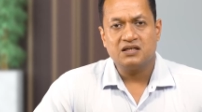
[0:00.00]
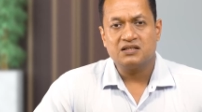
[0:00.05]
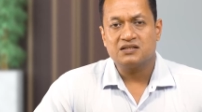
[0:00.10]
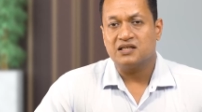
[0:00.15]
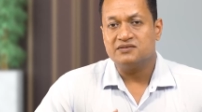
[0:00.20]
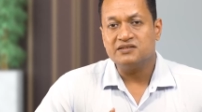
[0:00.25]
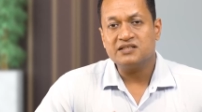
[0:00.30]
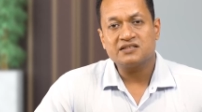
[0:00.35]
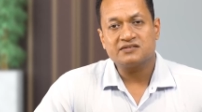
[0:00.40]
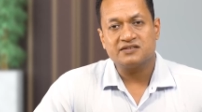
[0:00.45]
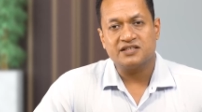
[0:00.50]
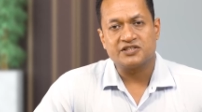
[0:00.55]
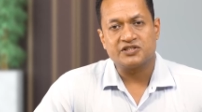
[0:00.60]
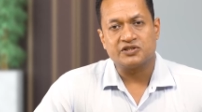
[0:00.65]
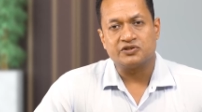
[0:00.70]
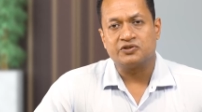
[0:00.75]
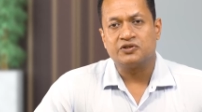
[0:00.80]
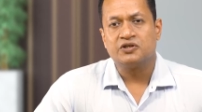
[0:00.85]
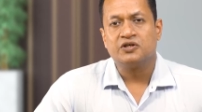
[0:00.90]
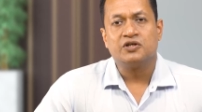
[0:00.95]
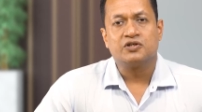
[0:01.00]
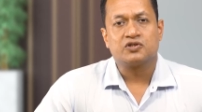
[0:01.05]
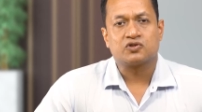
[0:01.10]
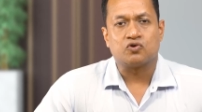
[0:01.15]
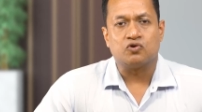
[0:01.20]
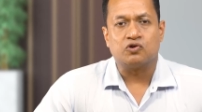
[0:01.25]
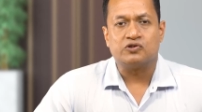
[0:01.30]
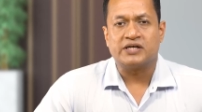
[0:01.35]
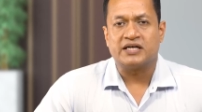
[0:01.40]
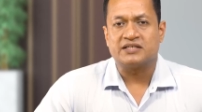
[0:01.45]
The risk ratio
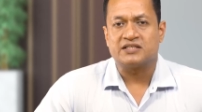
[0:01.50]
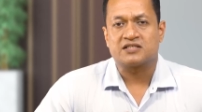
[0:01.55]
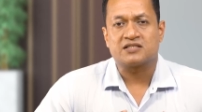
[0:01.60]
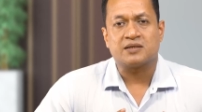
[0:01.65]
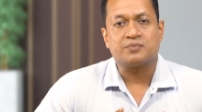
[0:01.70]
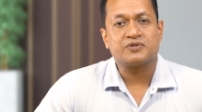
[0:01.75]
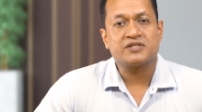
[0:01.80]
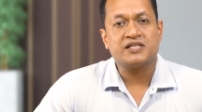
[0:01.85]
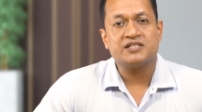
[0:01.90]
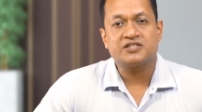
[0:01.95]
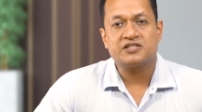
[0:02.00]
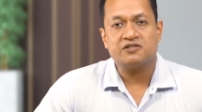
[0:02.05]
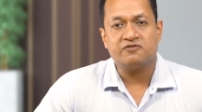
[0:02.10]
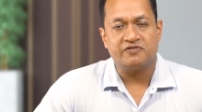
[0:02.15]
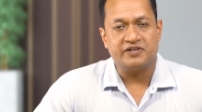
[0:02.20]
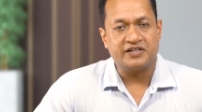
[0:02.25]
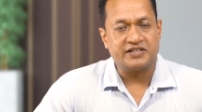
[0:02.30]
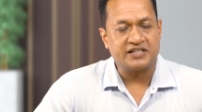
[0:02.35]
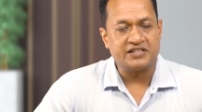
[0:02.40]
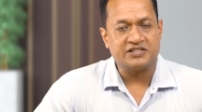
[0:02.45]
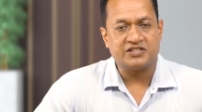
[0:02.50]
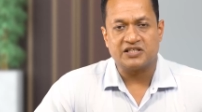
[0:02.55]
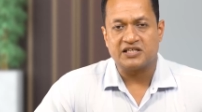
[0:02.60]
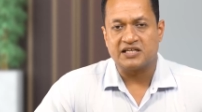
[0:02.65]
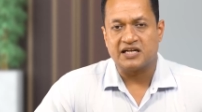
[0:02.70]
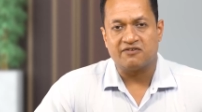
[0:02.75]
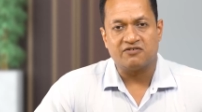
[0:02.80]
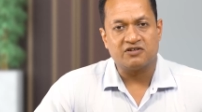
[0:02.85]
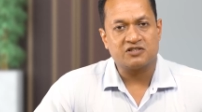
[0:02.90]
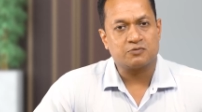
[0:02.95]
score has a substantial weightage
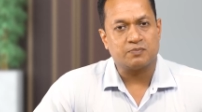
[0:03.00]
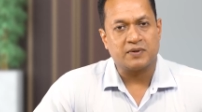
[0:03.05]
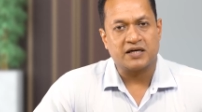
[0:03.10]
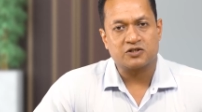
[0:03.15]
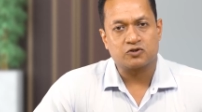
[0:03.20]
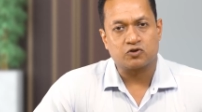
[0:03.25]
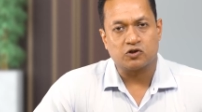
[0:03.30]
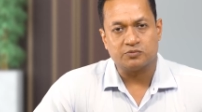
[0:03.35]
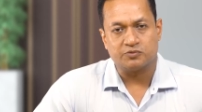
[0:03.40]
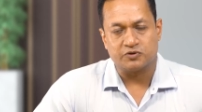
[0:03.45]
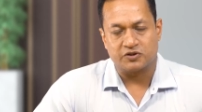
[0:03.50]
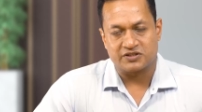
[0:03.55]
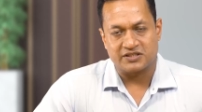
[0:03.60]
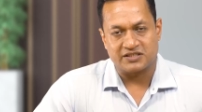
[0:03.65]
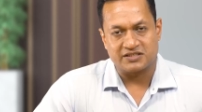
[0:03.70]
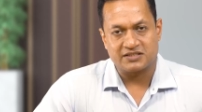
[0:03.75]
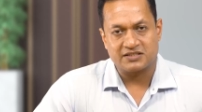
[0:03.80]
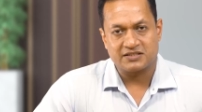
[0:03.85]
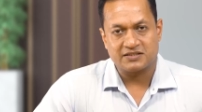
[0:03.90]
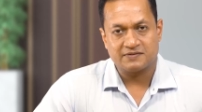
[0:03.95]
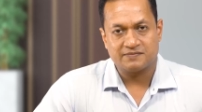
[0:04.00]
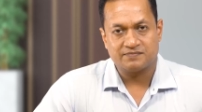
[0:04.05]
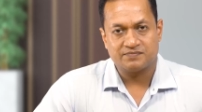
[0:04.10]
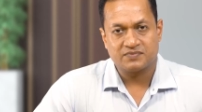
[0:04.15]
in our SMART Score process.